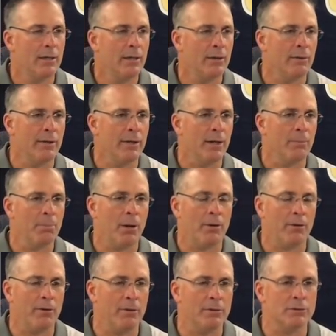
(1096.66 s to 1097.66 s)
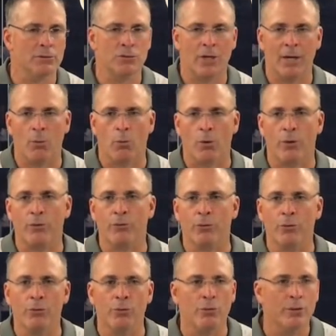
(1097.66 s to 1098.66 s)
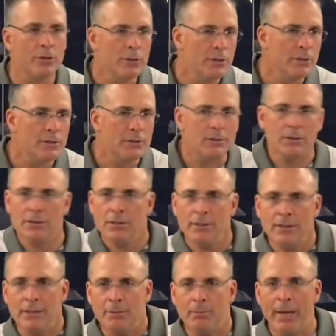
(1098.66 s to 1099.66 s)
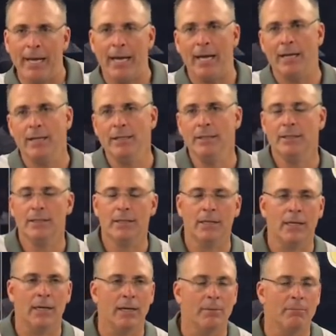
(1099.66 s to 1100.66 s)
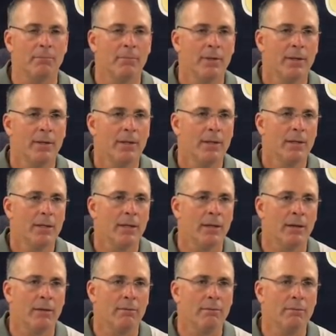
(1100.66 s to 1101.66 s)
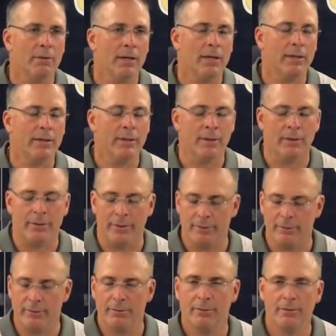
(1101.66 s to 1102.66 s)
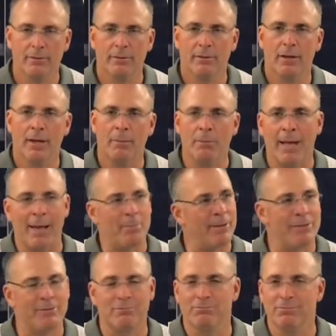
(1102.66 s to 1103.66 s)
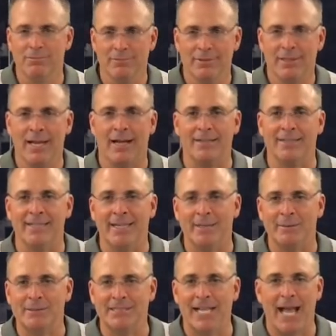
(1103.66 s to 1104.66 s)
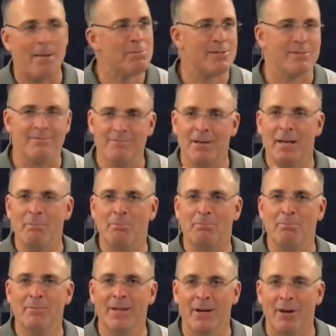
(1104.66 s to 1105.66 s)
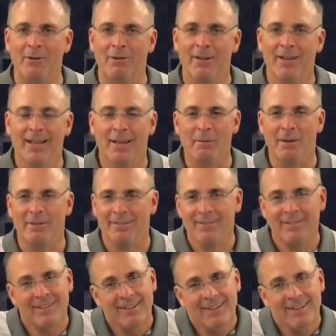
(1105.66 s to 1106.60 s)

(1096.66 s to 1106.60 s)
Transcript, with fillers: you know, young putter that's trying to work through the good and the bad. Um, you know, you know, I'm happy he's caught the dang snaps, and, and, you know, I mean,